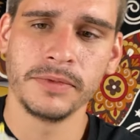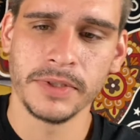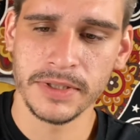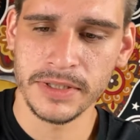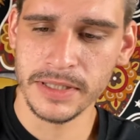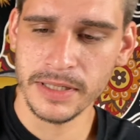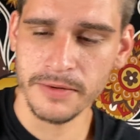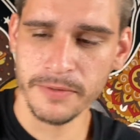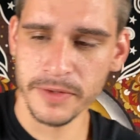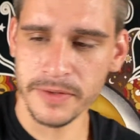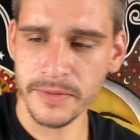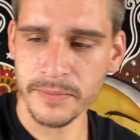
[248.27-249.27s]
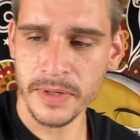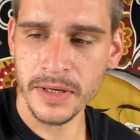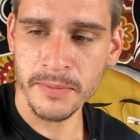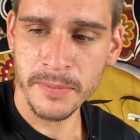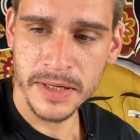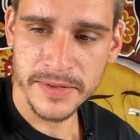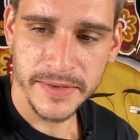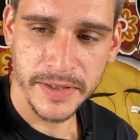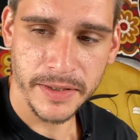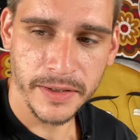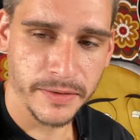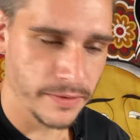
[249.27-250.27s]
Like I said, definitely some an
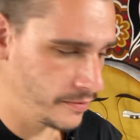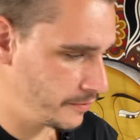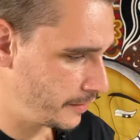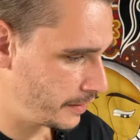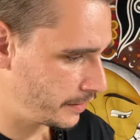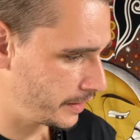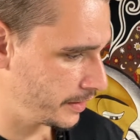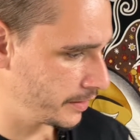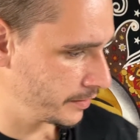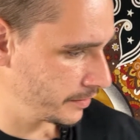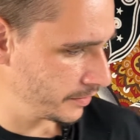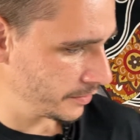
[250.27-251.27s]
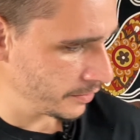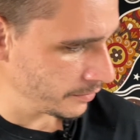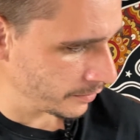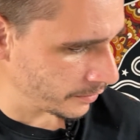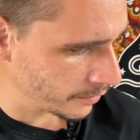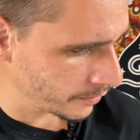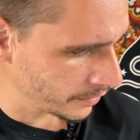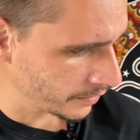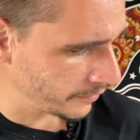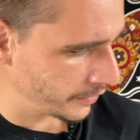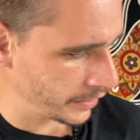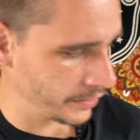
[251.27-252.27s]
amazing fairy unicorn
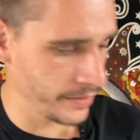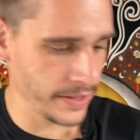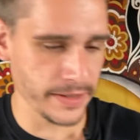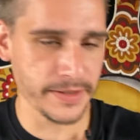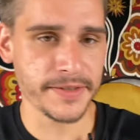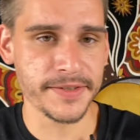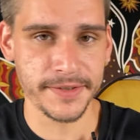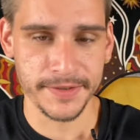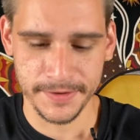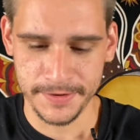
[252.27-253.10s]
figurines.